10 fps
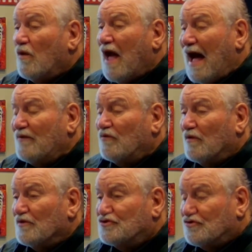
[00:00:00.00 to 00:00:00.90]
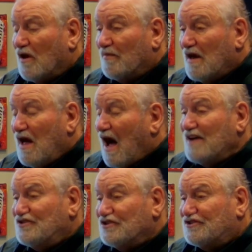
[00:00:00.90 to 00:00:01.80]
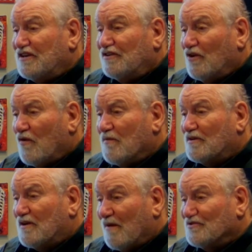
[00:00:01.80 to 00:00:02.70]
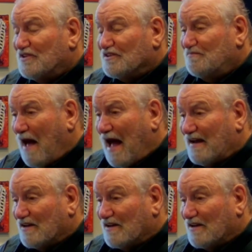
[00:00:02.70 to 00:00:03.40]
We had one with Trump. I just didn't know he would come with such baggage.